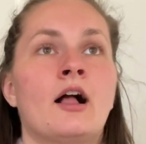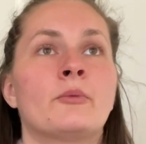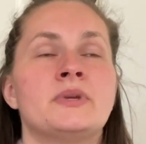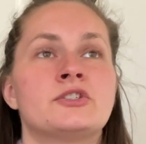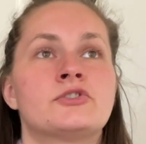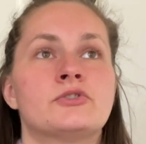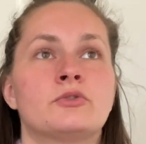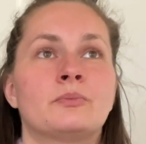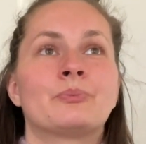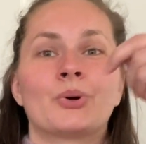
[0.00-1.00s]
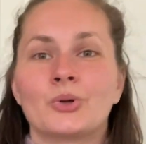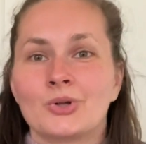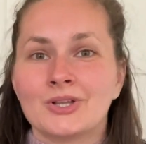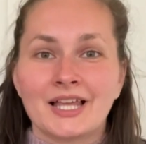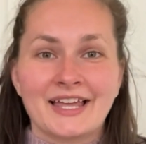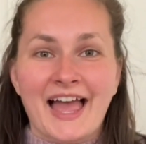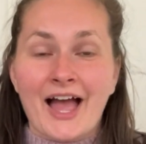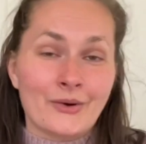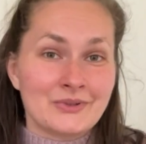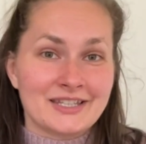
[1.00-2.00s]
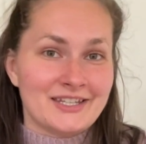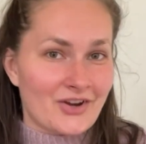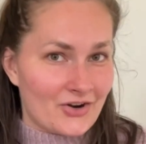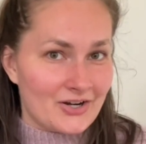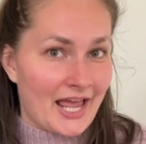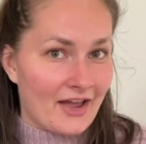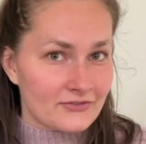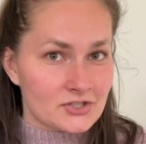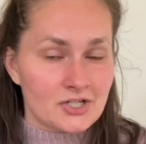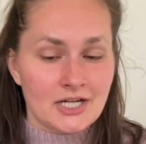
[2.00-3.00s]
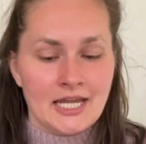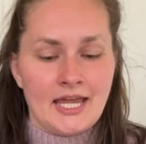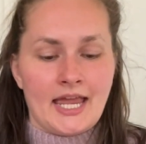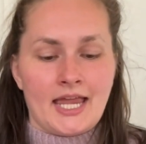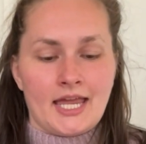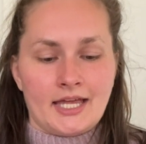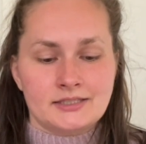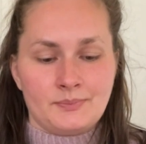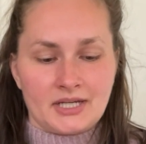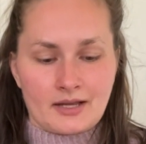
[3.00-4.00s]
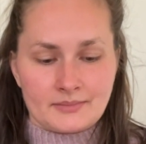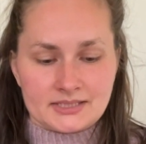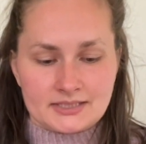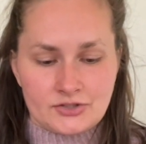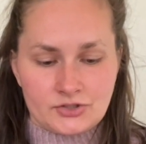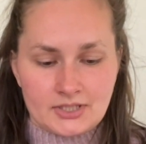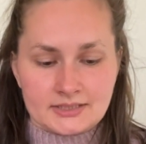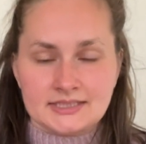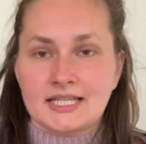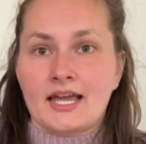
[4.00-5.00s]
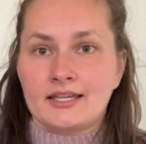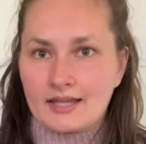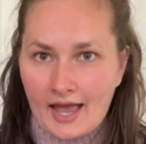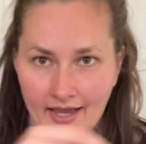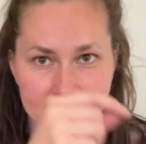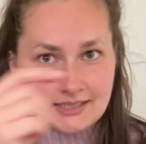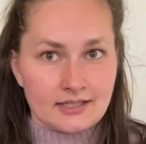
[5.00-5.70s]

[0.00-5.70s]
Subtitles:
me to pull out the yarn after and pick up the stitches as